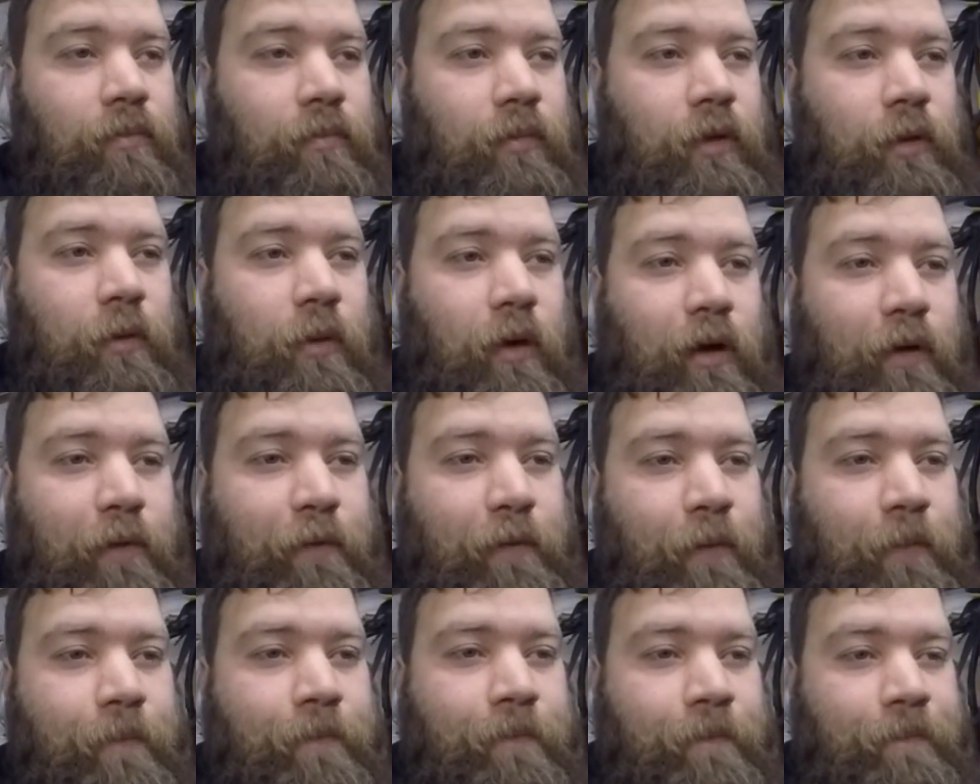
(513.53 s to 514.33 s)
you
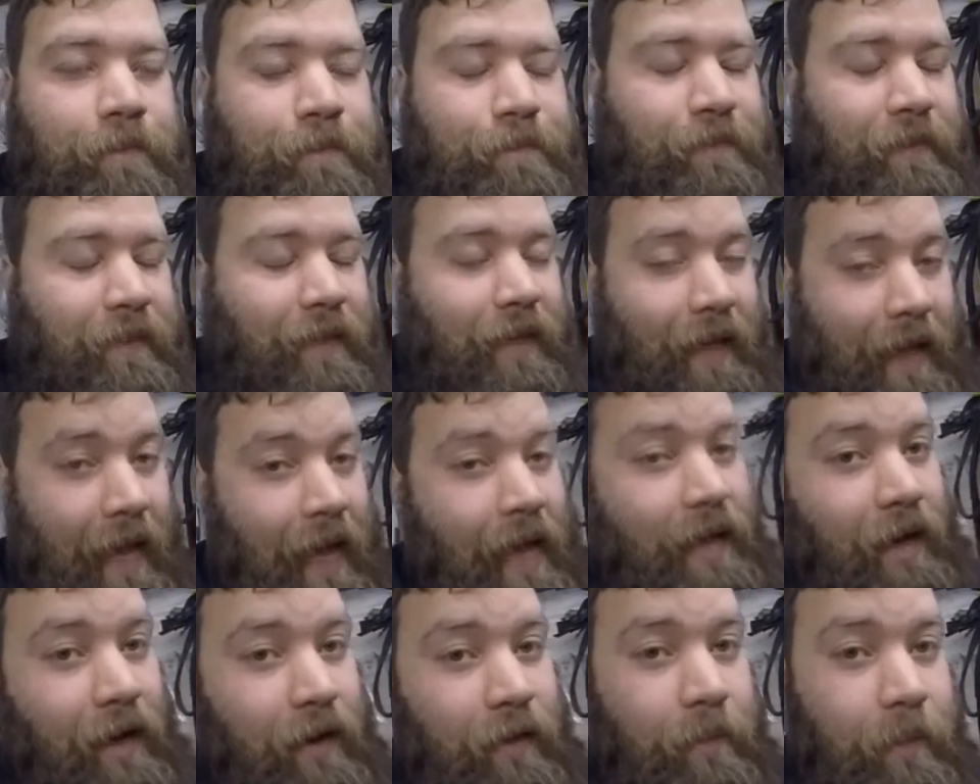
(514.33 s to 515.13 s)
either
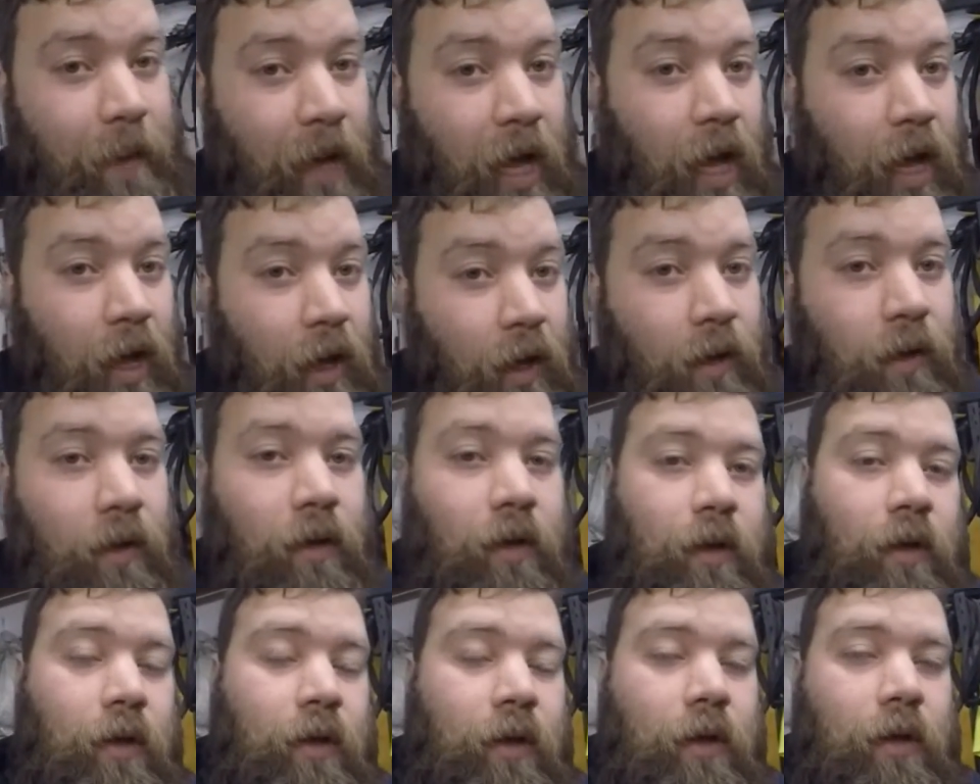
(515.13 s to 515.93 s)
get another part
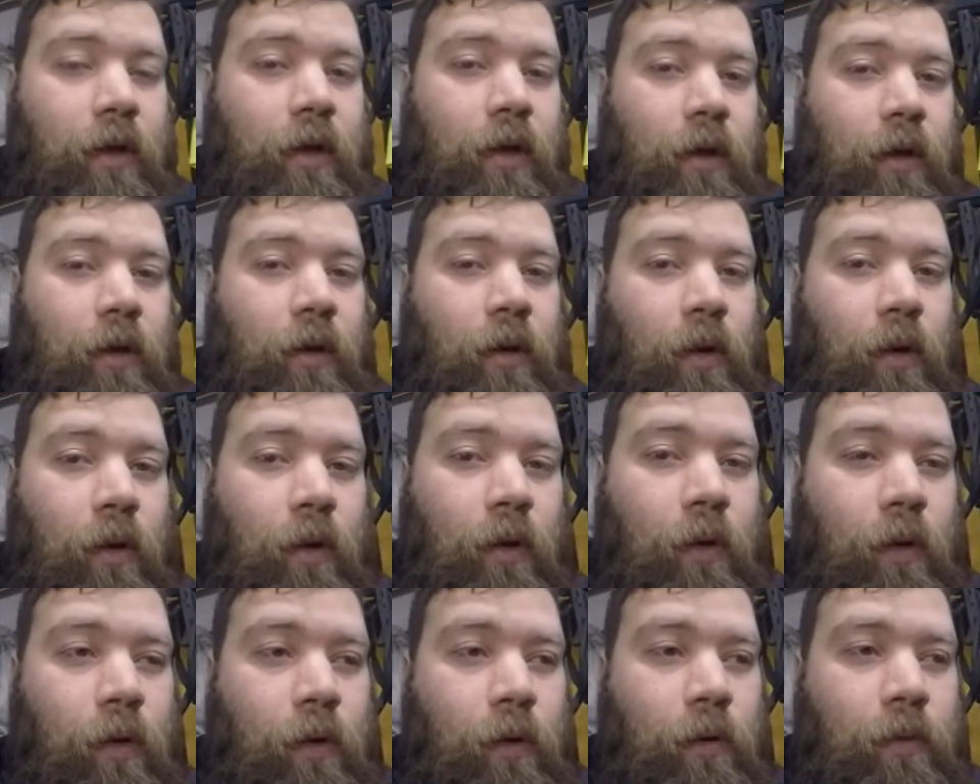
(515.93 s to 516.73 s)

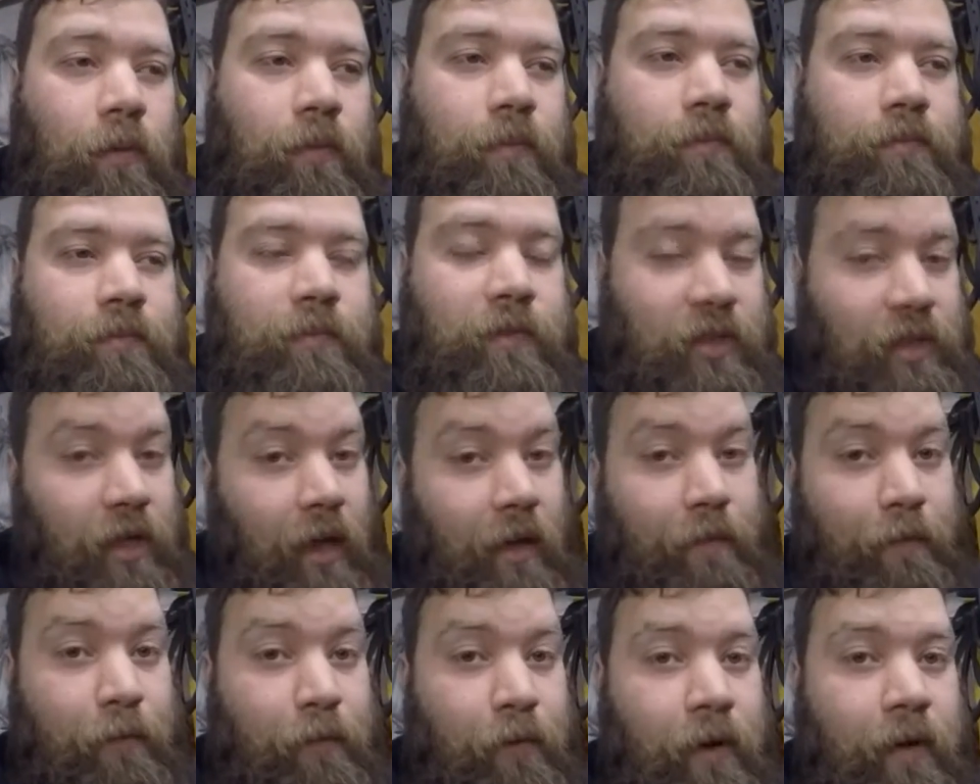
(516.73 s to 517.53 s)
or
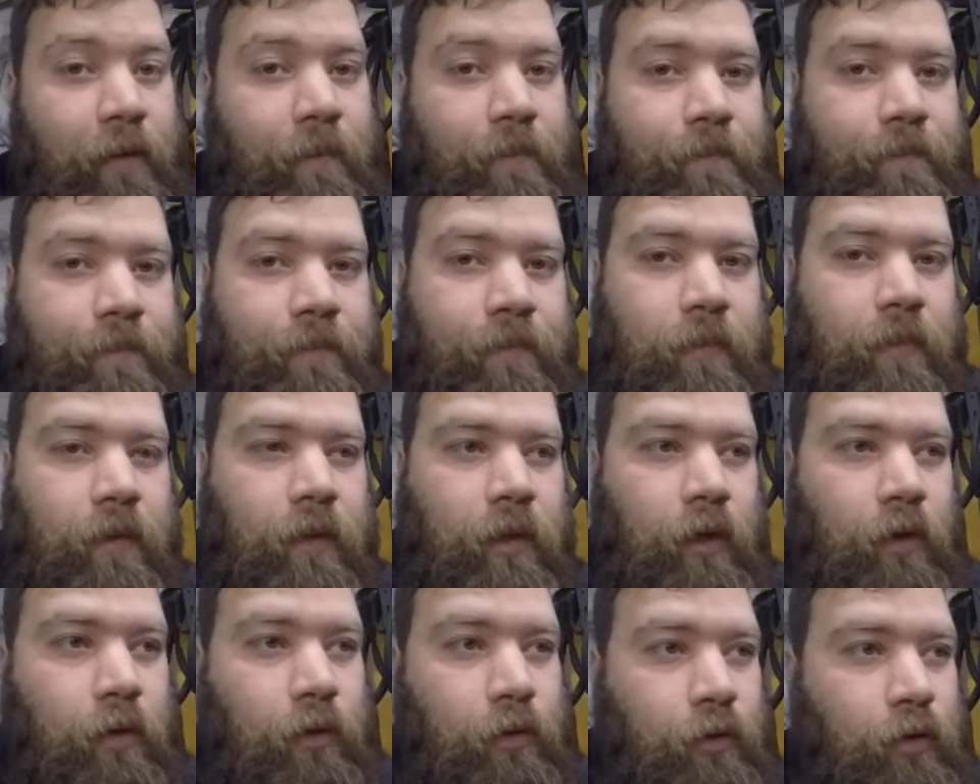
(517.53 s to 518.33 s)
suffer it.
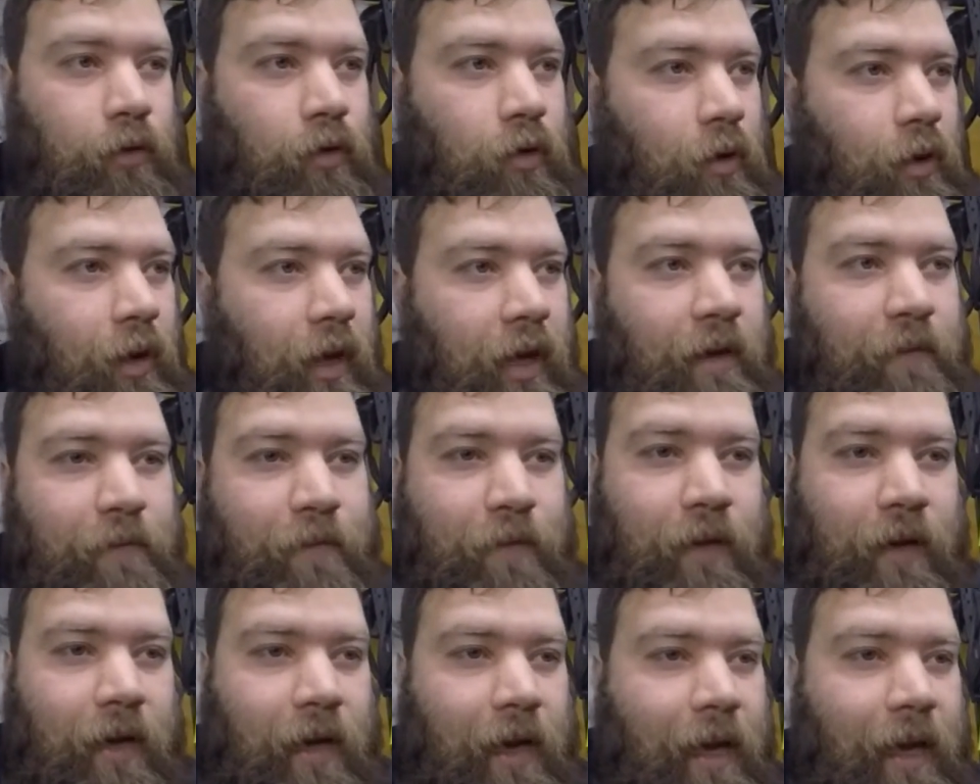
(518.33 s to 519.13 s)
You're not
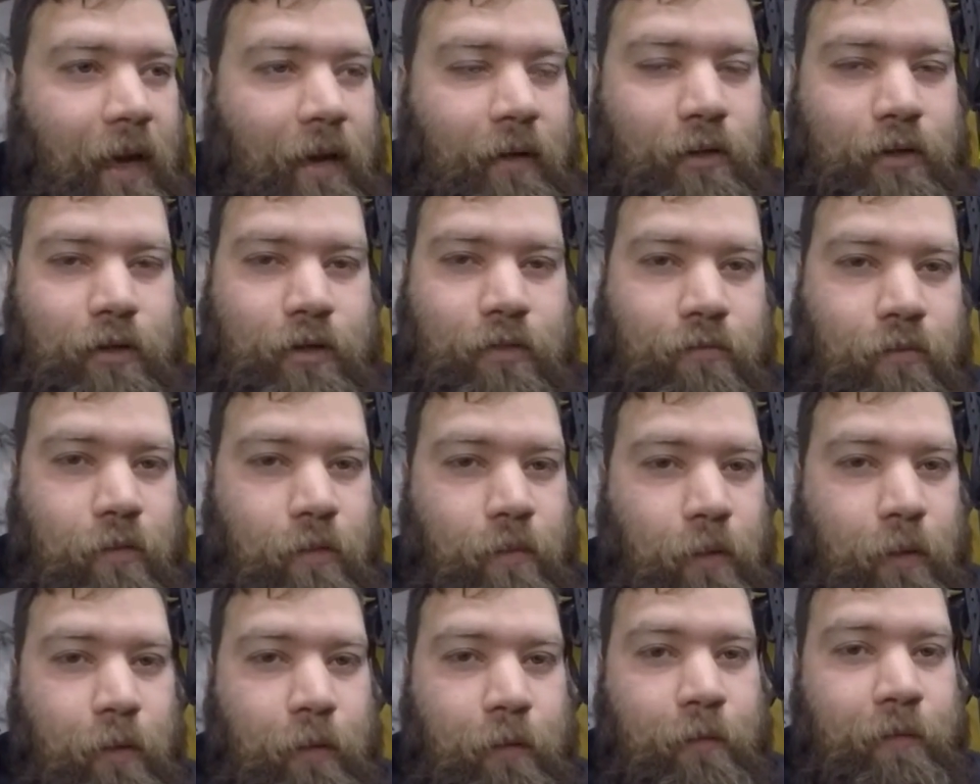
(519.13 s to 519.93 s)
even allowed to
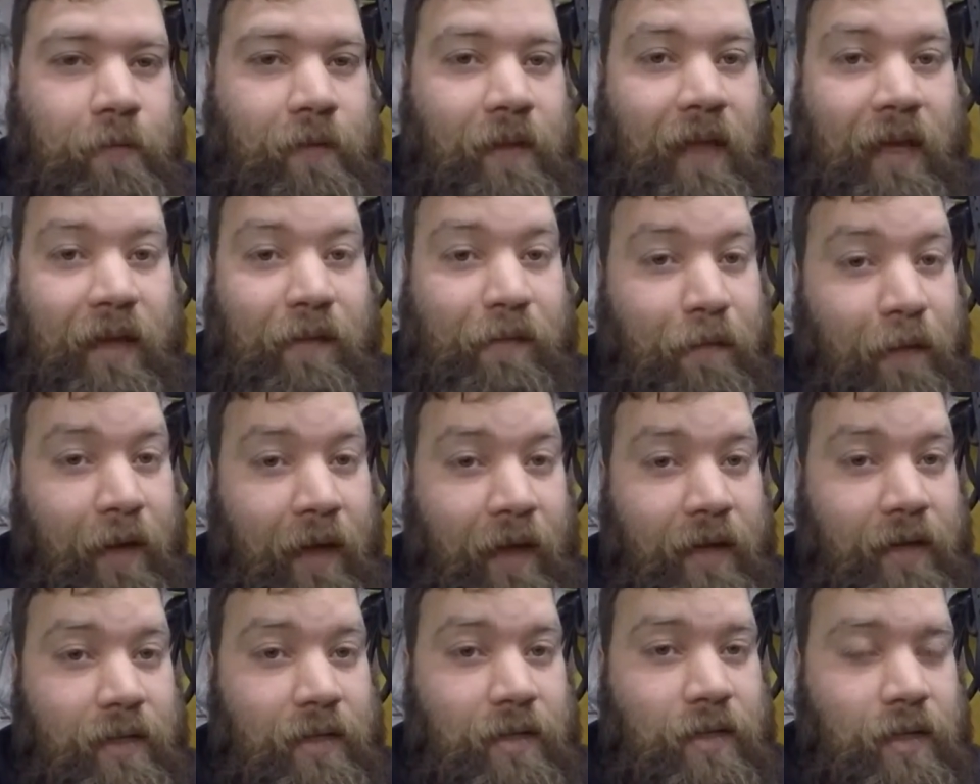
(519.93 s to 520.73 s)
remove
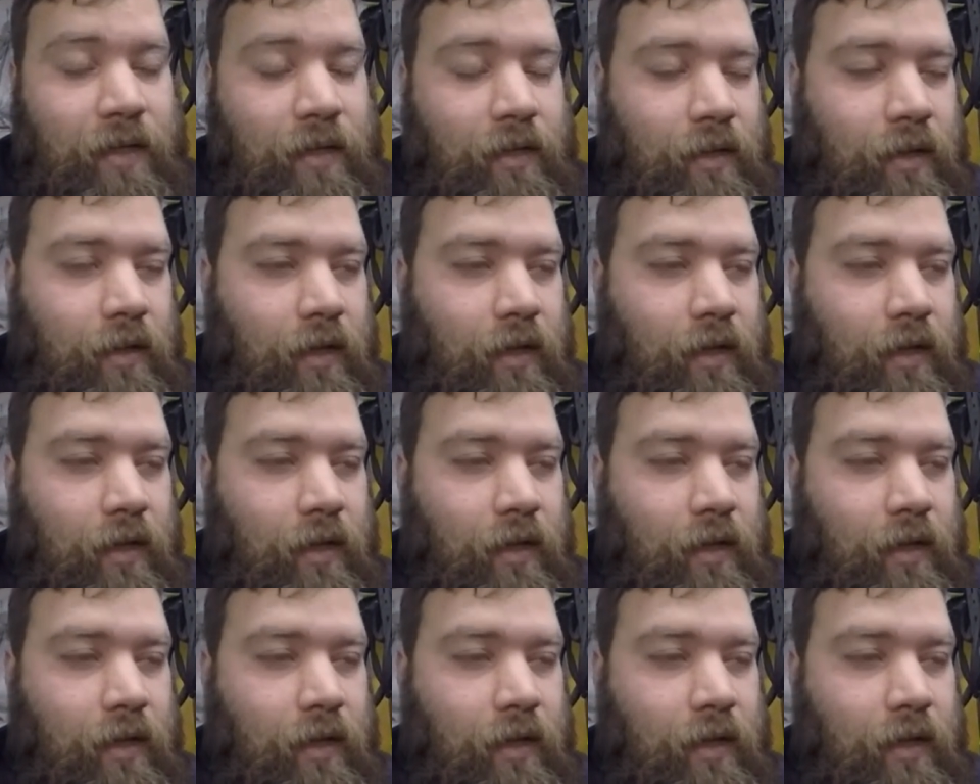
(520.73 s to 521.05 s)
defects.